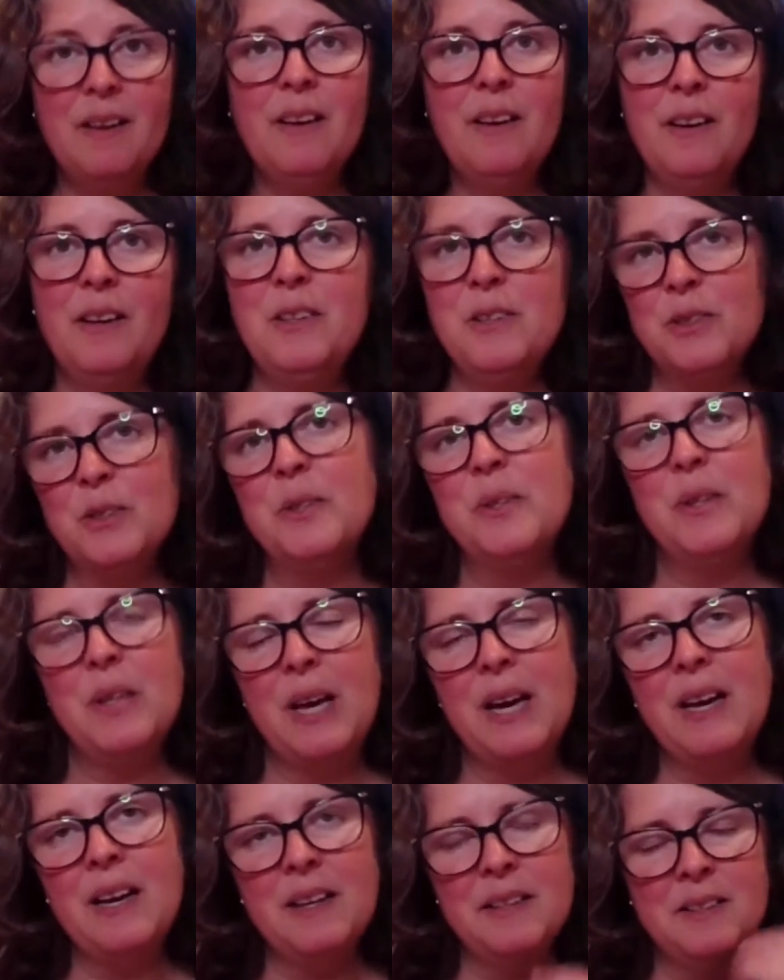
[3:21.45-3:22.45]
under
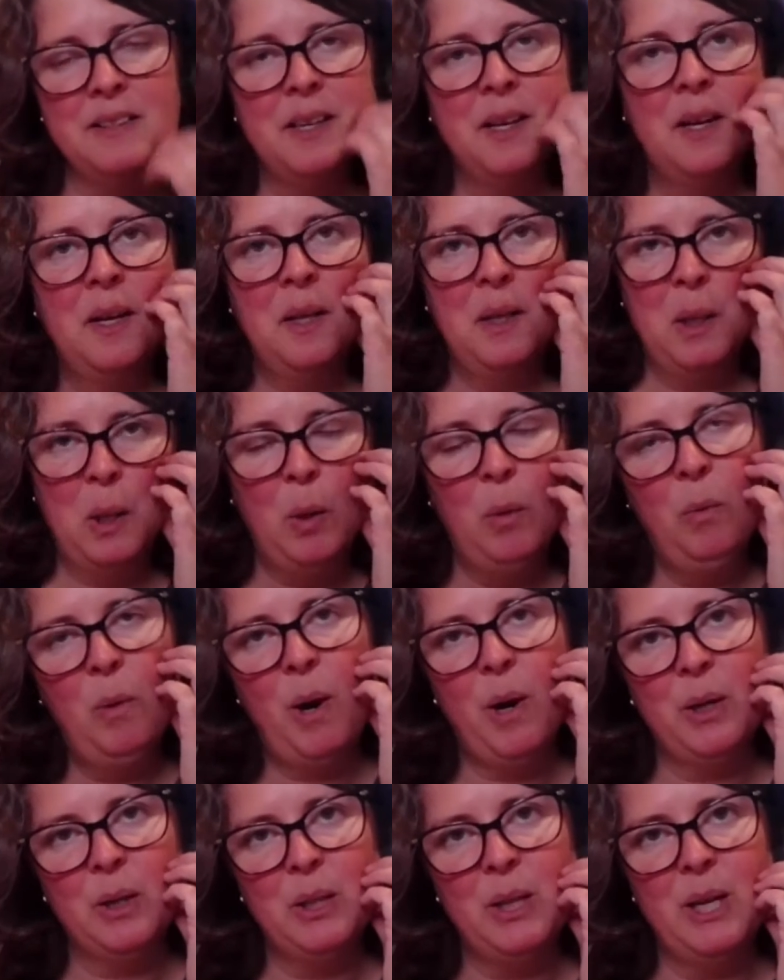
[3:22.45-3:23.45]
that low
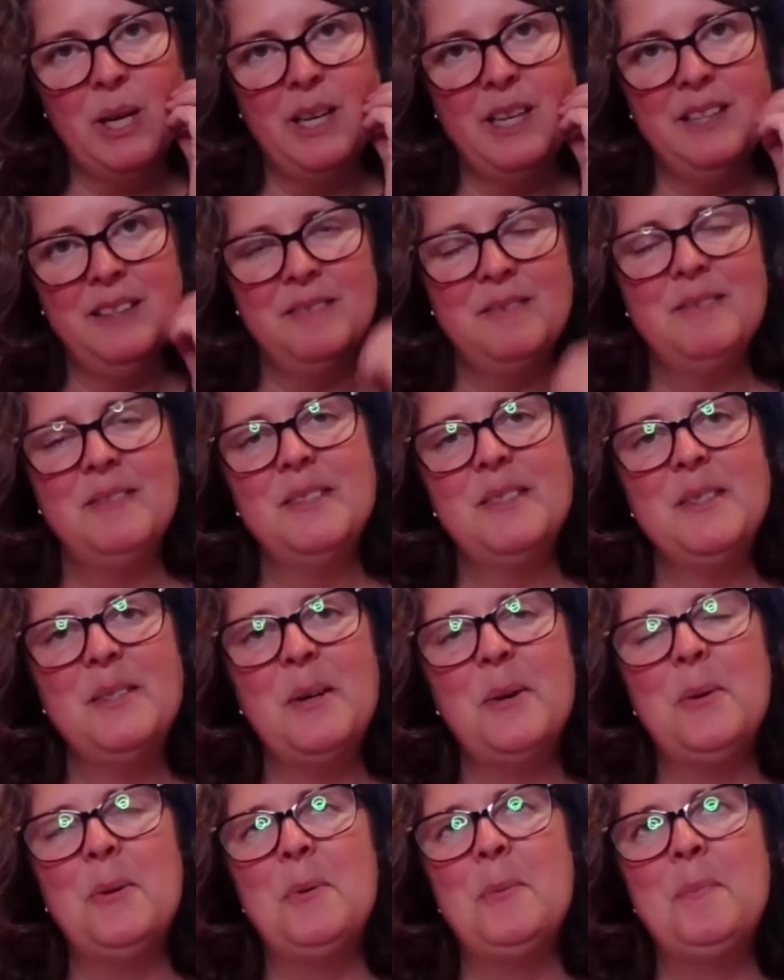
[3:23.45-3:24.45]
water line.
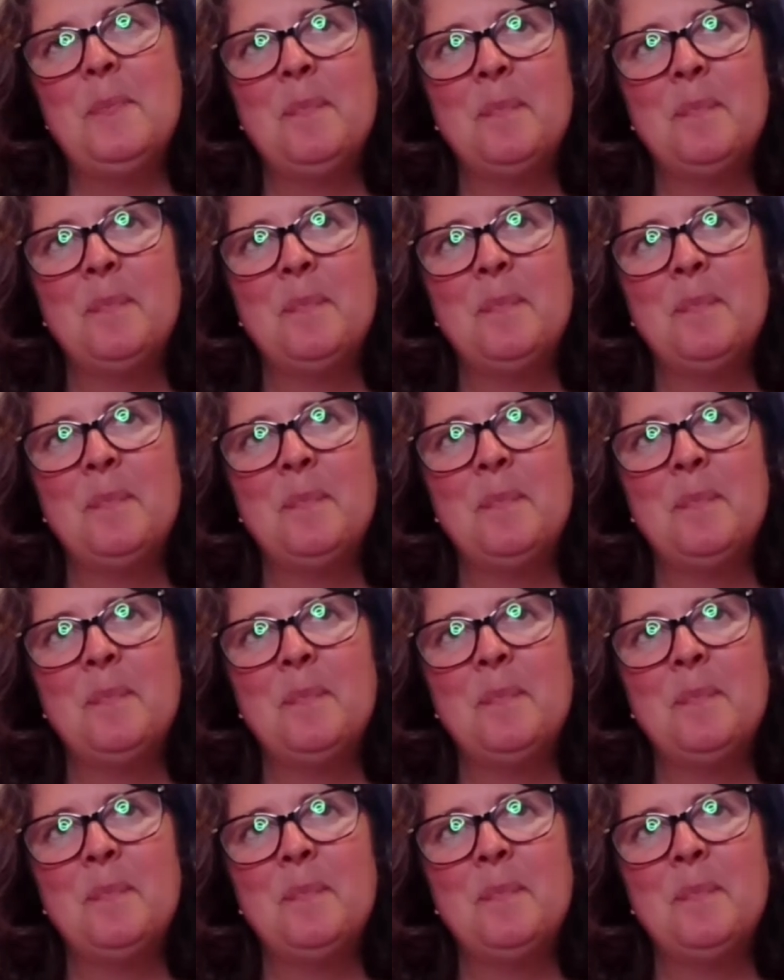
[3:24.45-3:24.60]
So